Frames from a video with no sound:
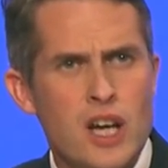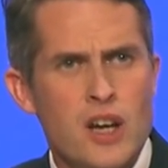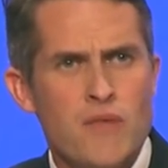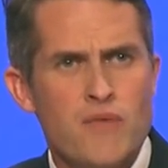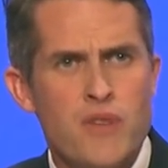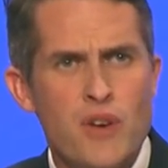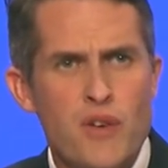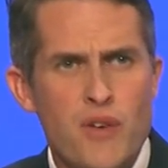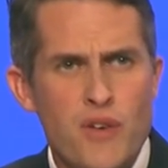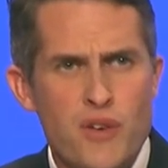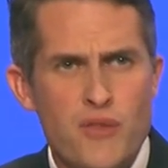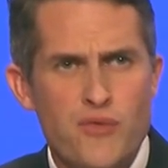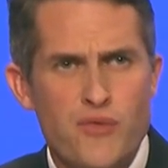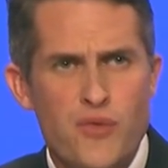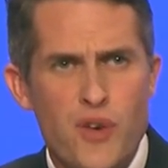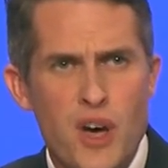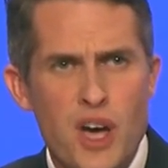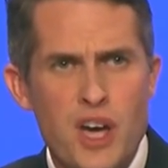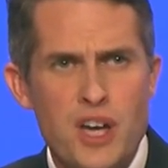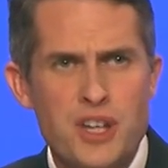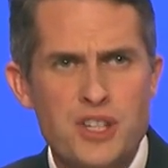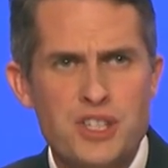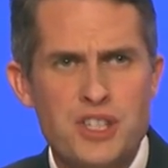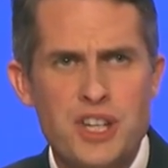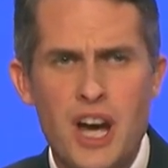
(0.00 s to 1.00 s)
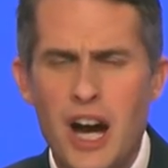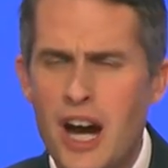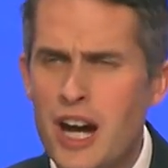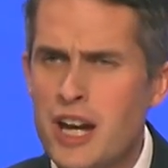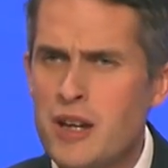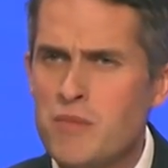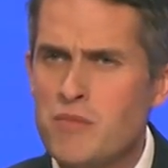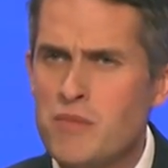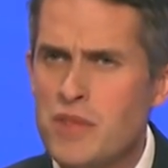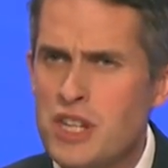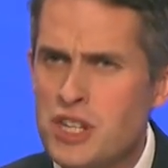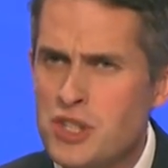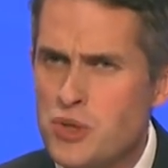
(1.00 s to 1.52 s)
For the first
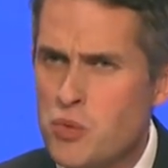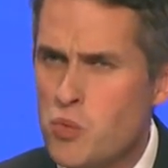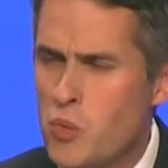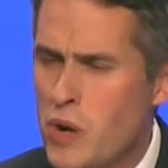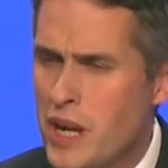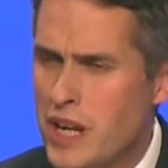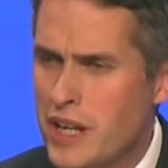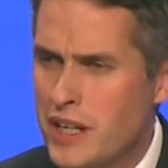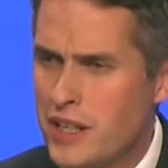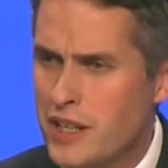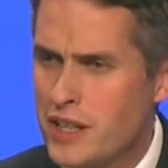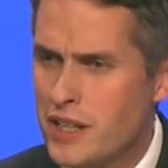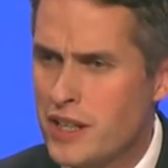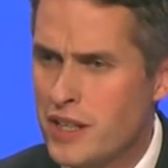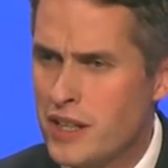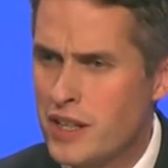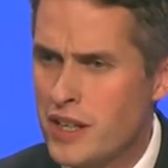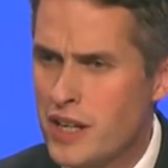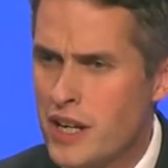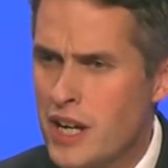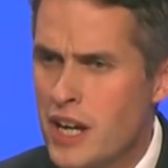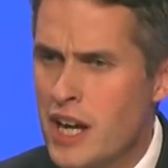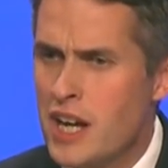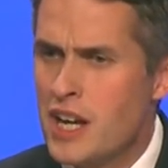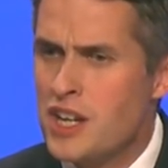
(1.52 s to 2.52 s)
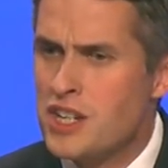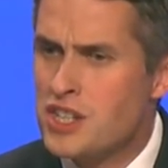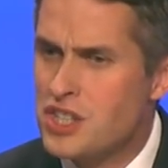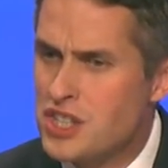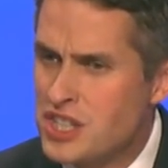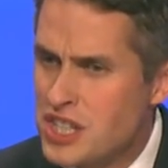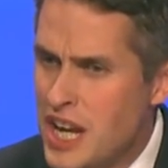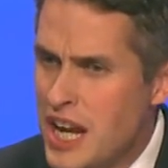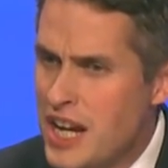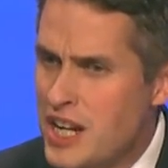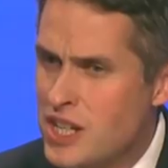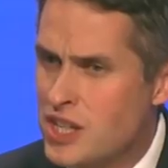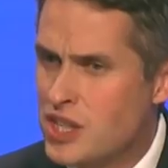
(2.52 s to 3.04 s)
time this week,
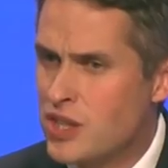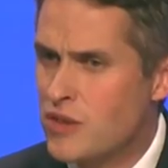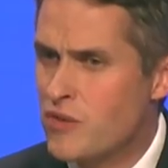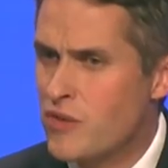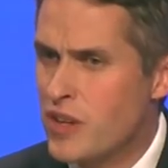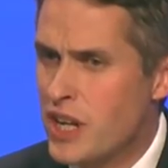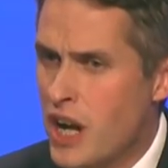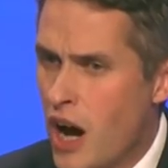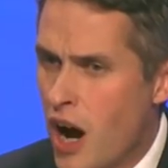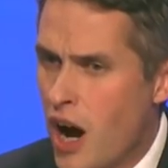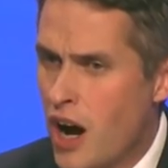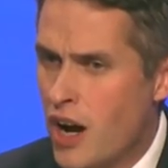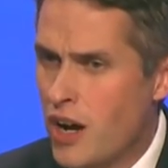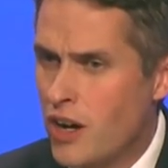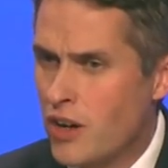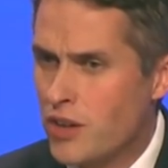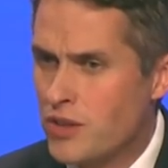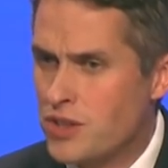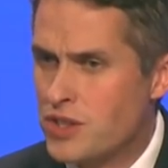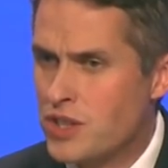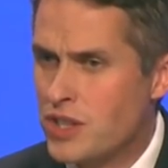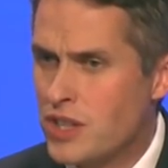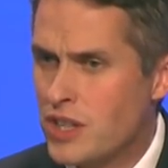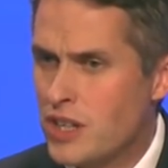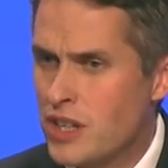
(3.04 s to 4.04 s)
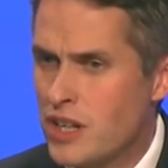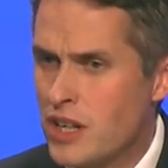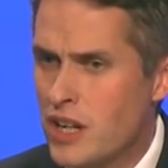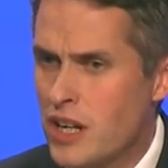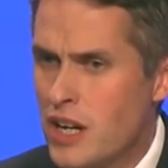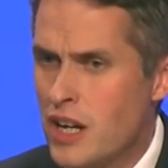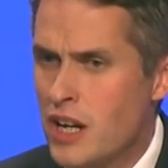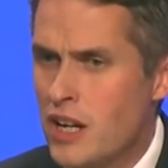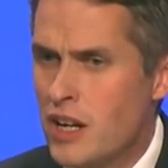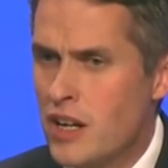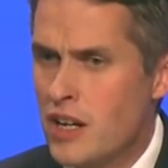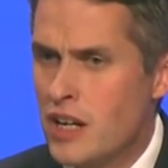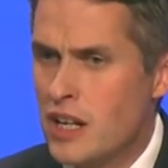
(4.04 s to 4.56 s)
state of the art
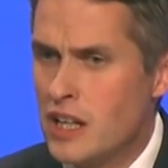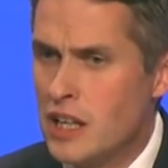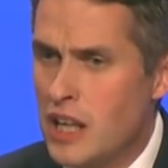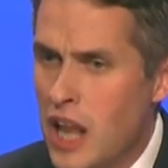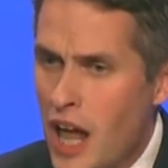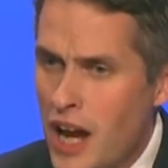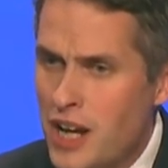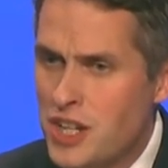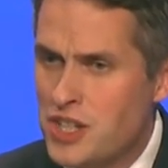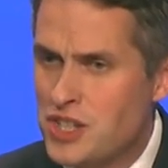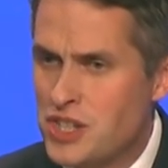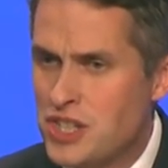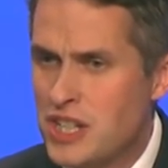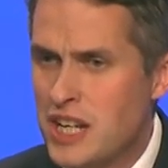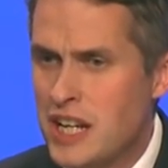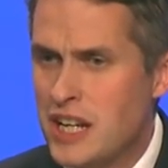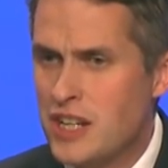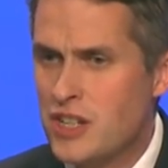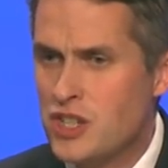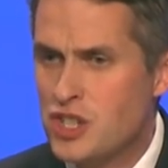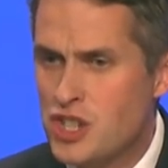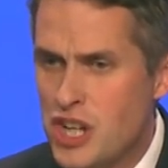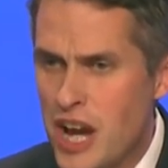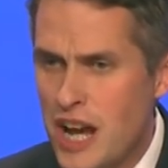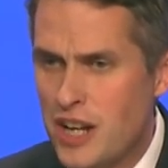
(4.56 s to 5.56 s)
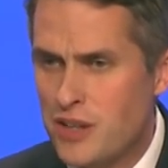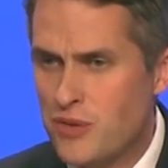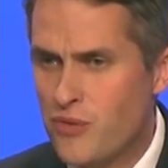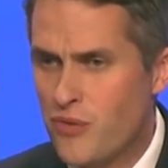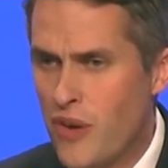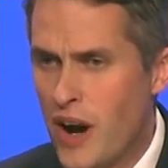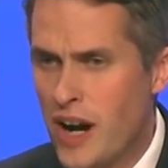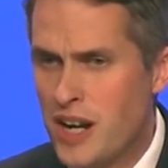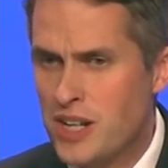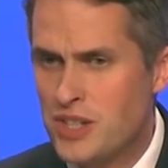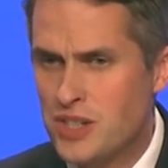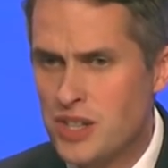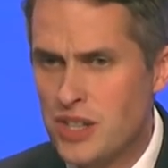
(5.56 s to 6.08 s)
lightning jet
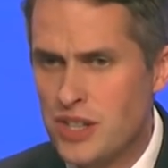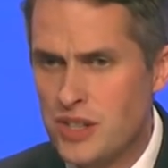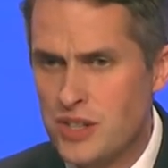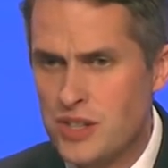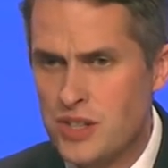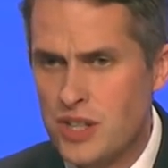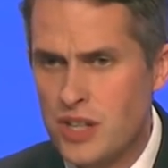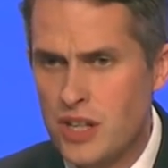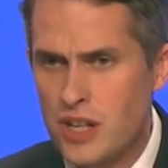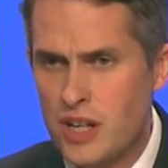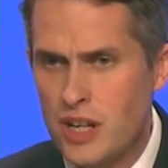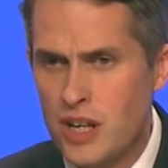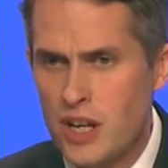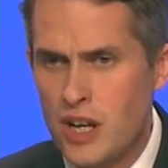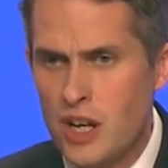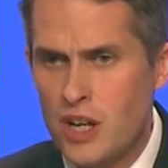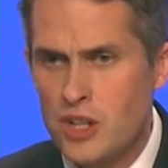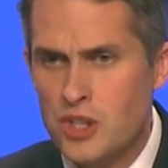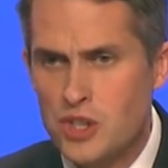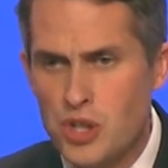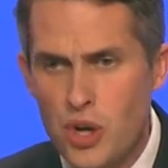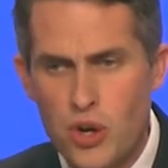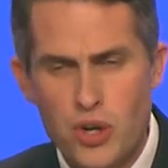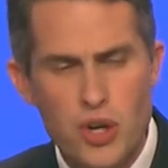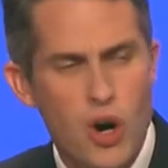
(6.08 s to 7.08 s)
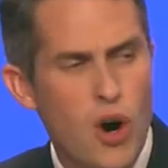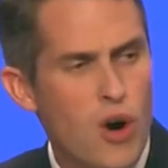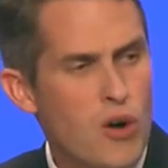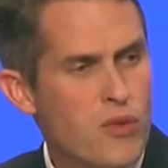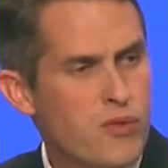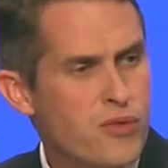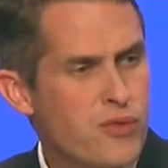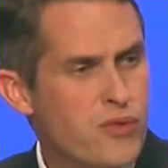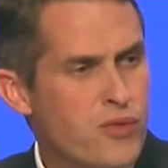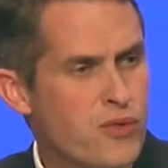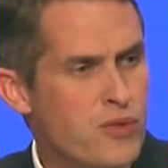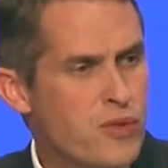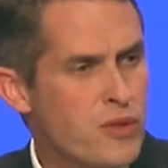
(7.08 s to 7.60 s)
fighters took off
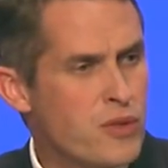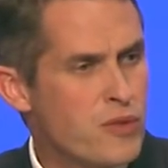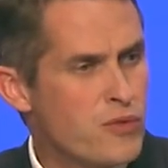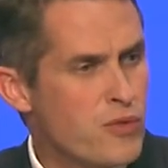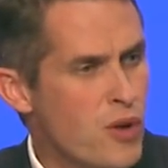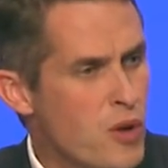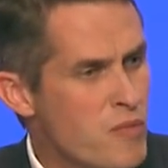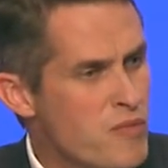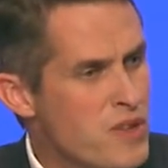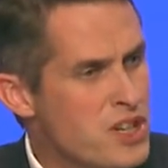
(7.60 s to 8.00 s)
from